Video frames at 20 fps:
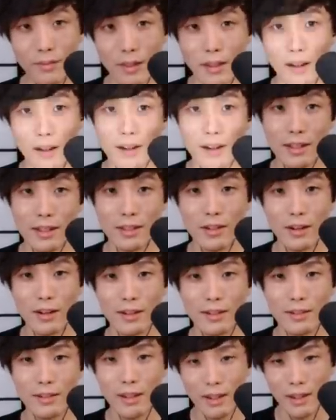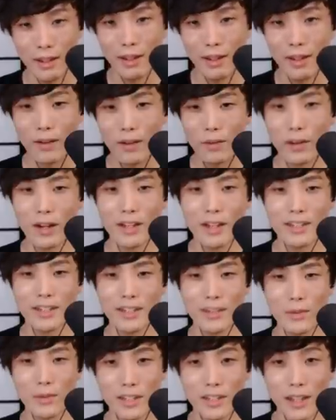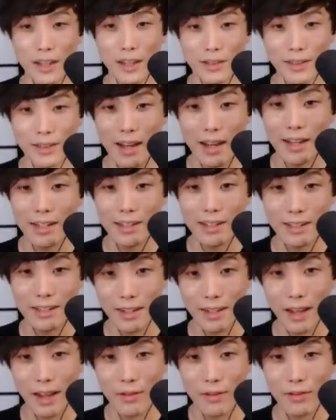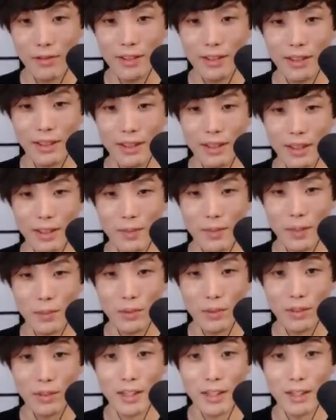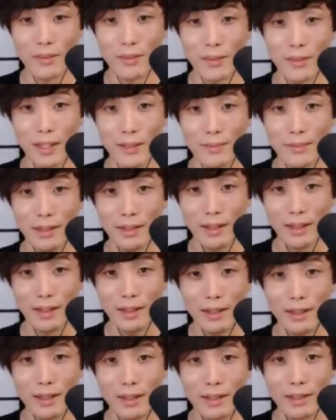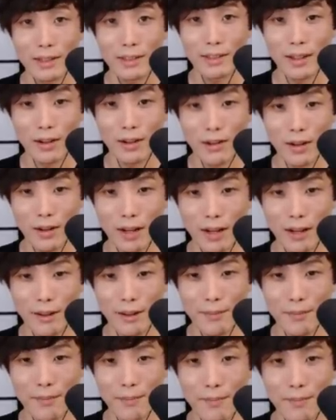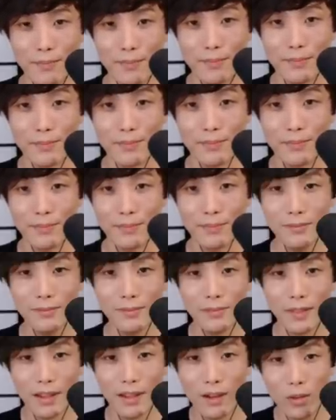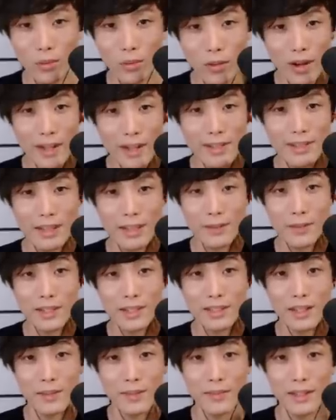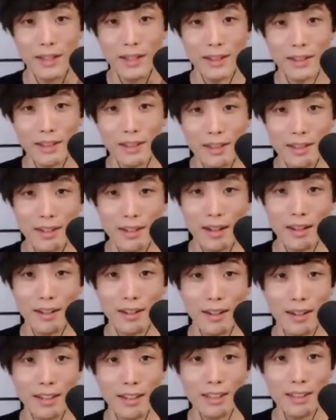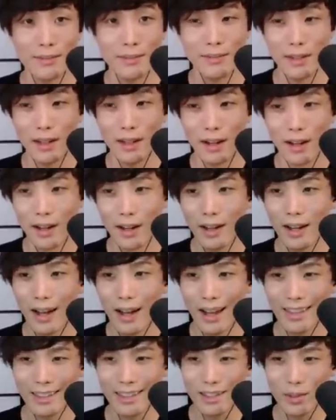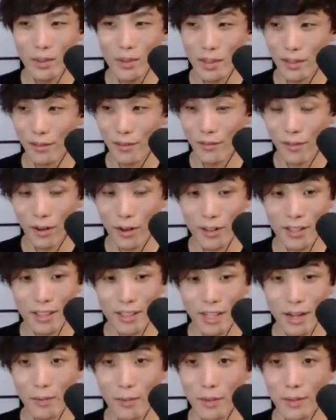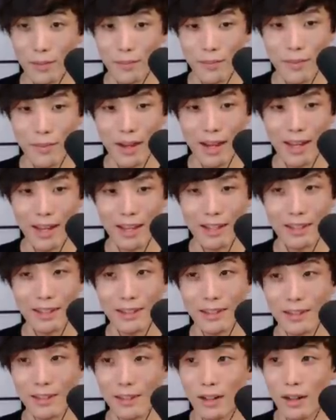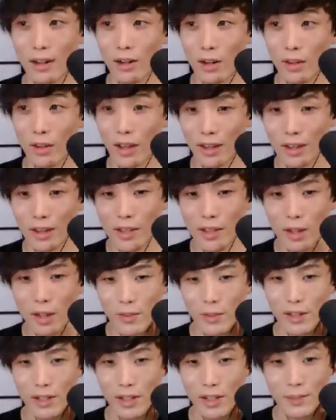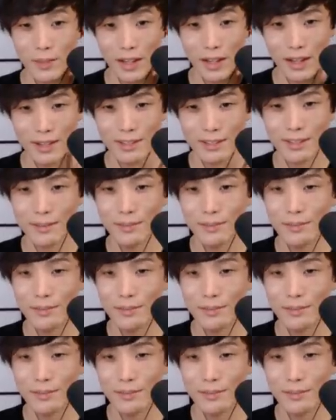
Alright, so what I did was I liked everything that people sent me. So, oh, Ray sent me something. That's kind of nice. I think this was the first time we met. Oh, hold on, let me open it up, guys.